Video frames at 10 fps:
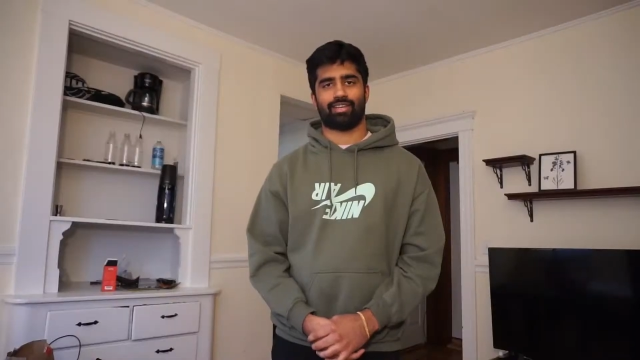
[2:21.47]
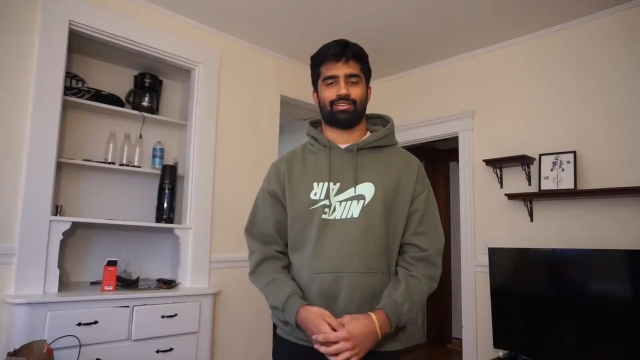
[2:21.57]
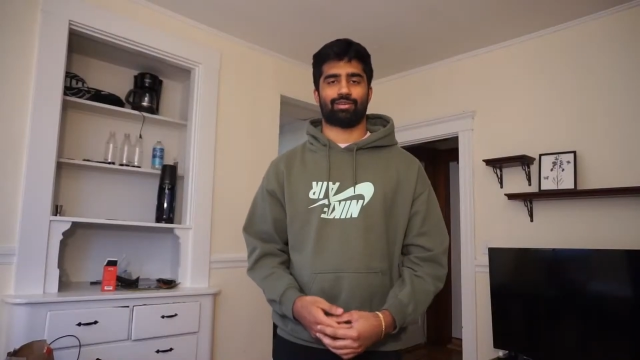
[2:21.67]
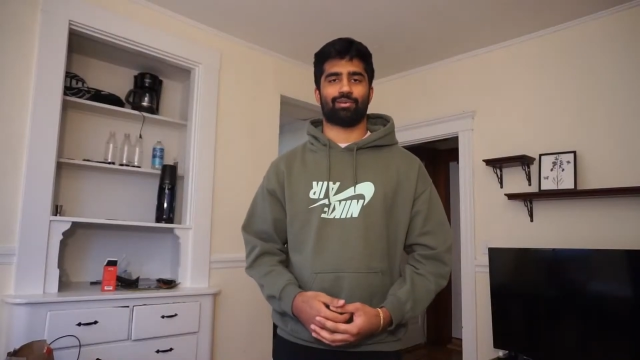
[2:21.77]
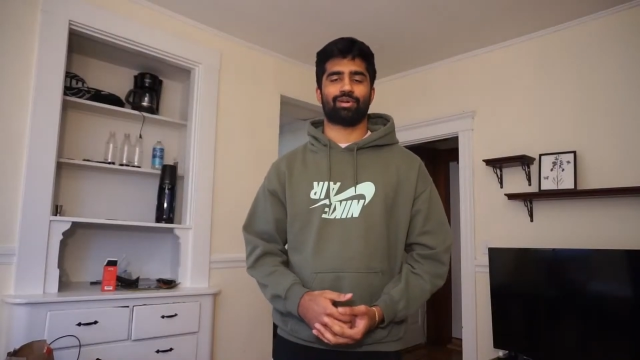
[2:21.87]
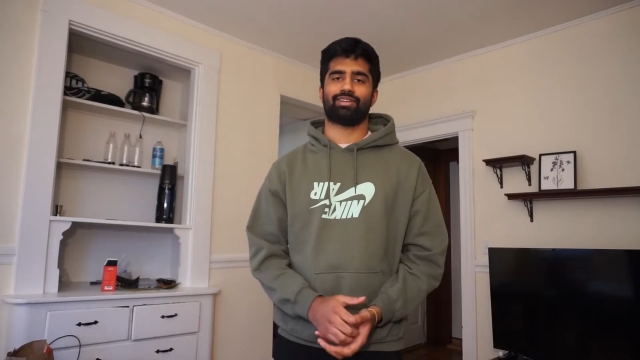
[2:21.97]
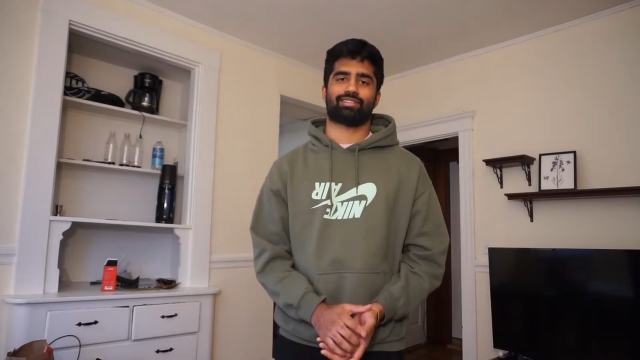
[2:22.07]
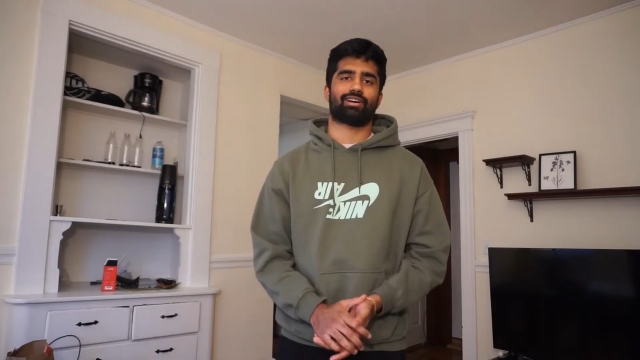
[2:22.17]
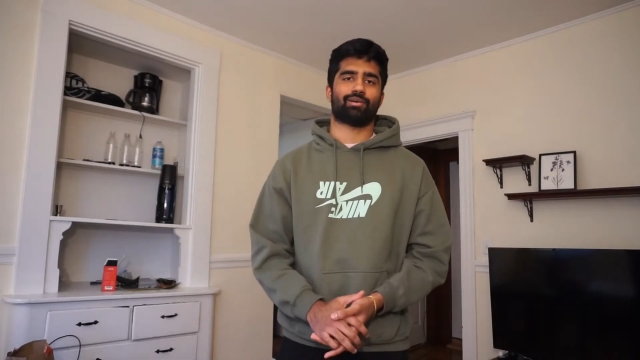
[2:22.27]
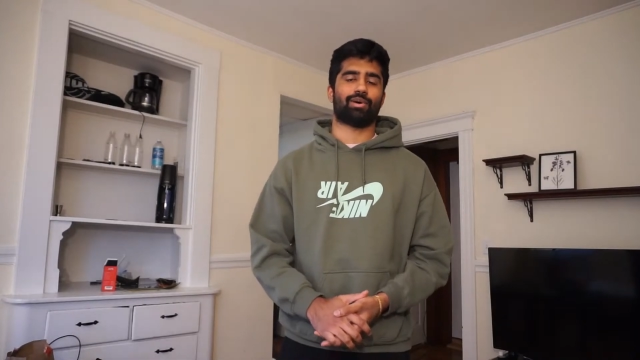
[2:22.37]
So I'm going to
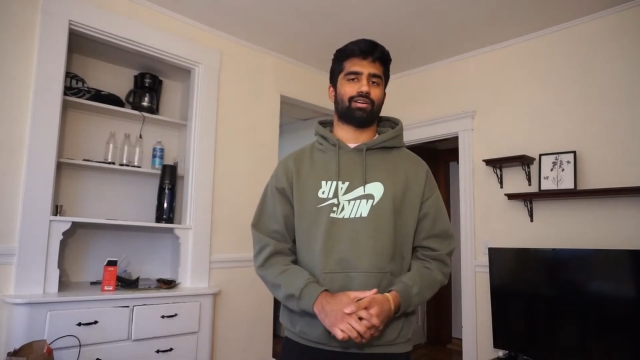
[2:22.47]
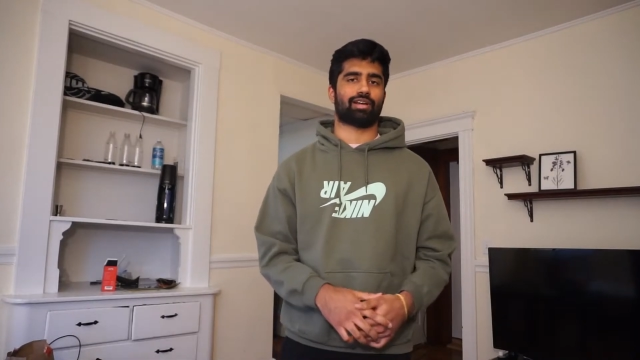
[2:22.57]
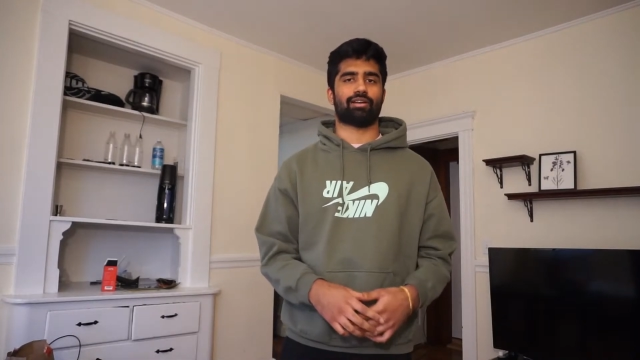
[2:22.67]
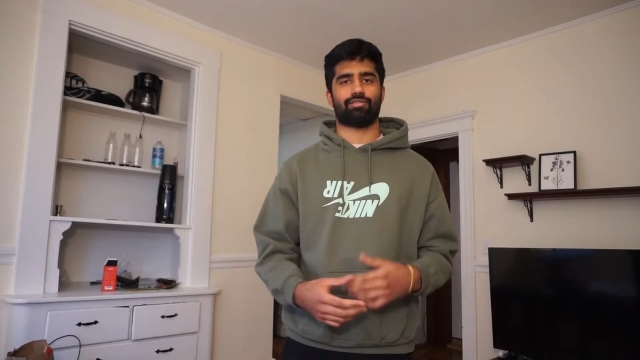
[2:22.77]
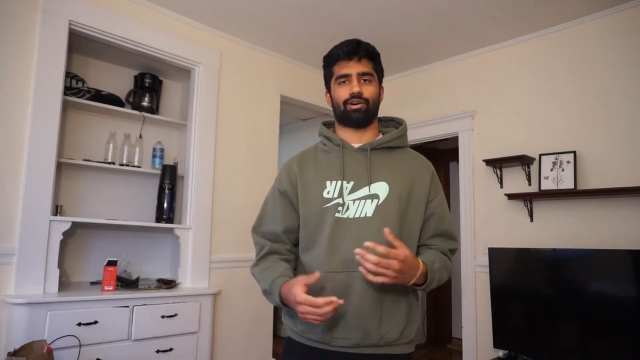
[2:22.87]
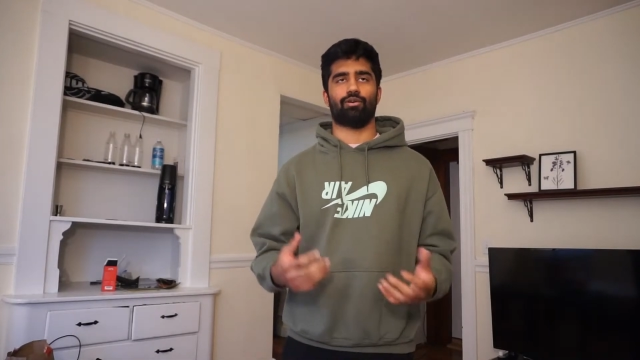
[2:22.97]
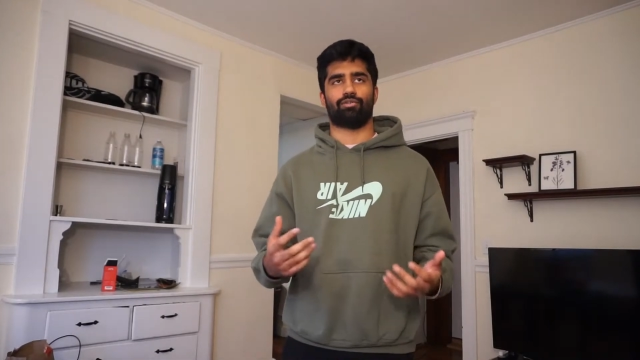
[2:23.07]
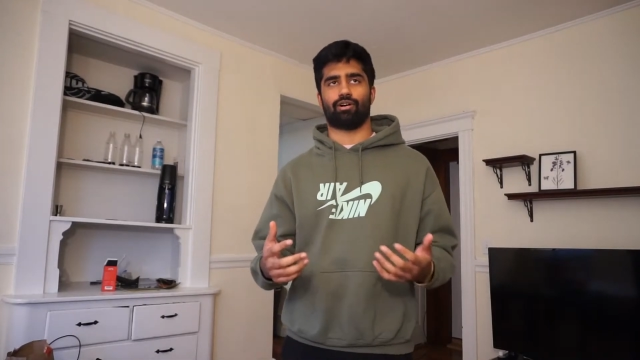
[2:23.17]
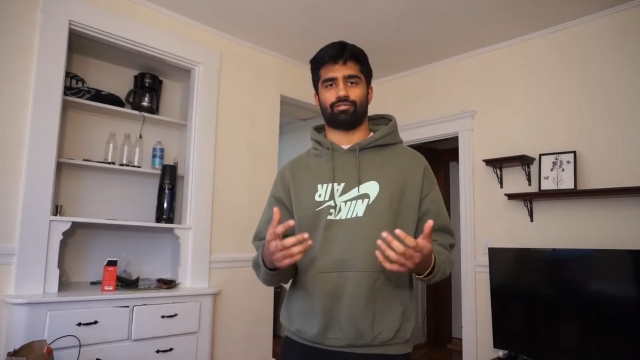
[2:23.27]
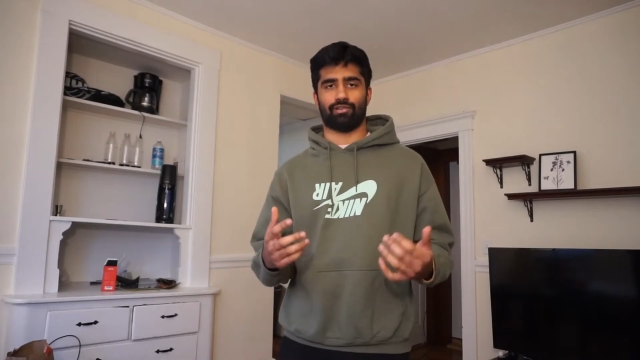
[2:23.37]
talk about kind of the
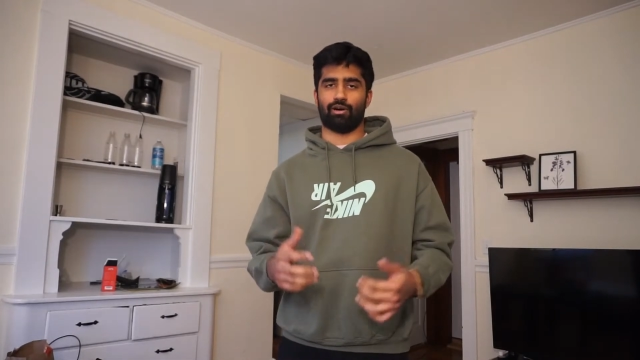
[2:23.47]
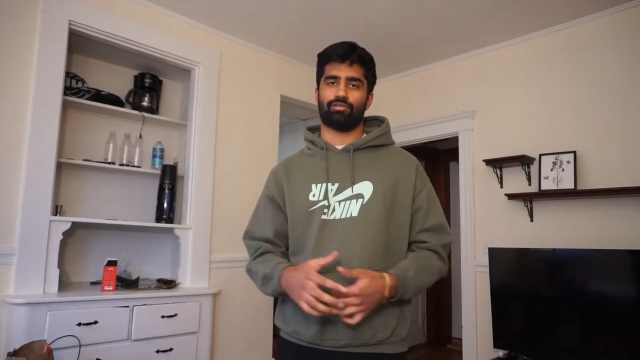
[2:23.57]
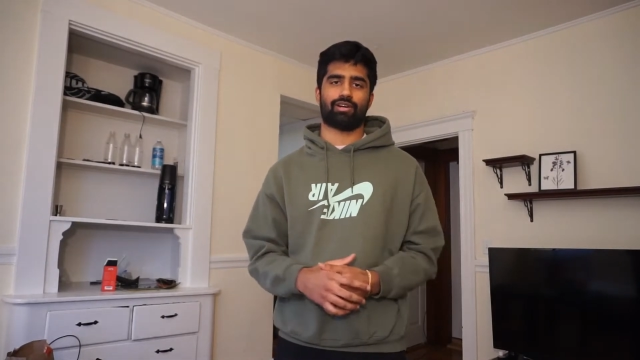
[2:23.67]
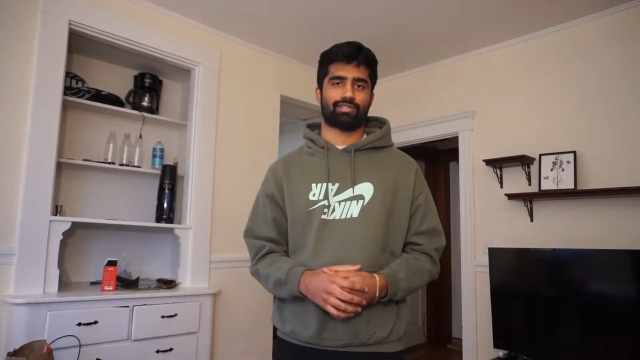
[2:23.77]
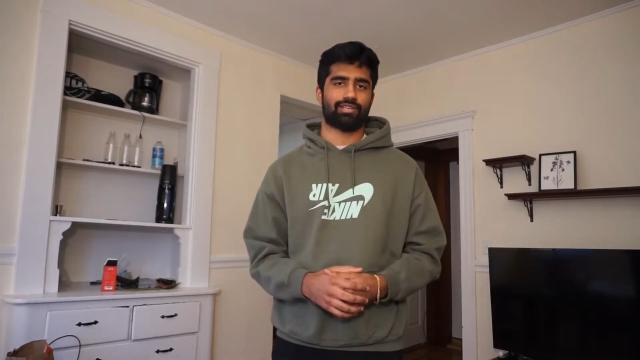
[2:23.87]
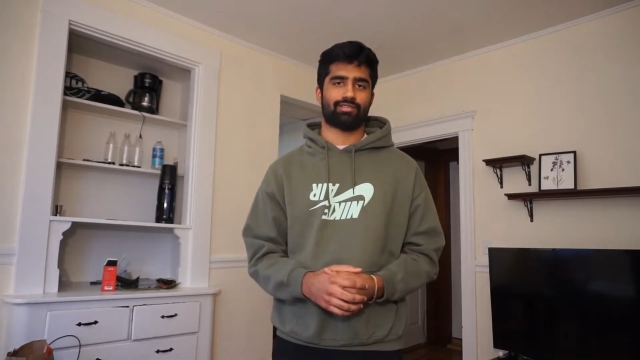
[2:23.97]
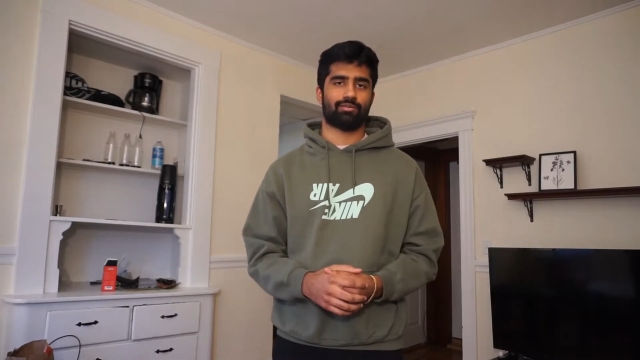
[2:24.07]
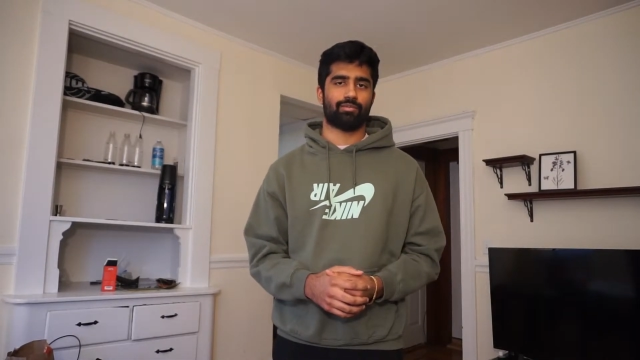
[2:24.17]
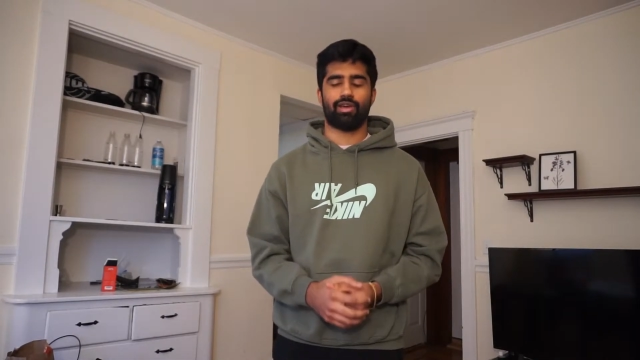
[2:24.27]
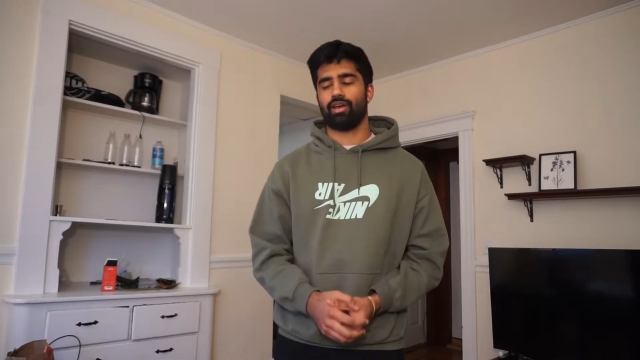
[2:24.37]
overall flow of our
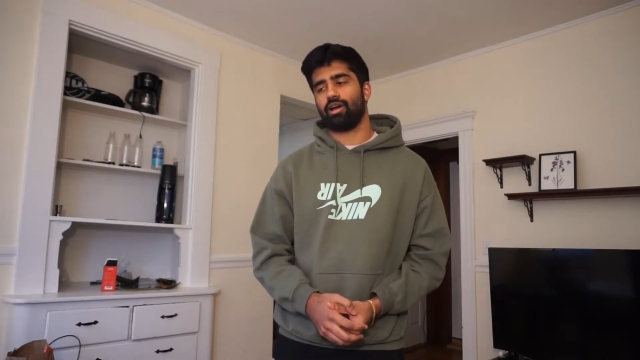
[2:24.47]
system.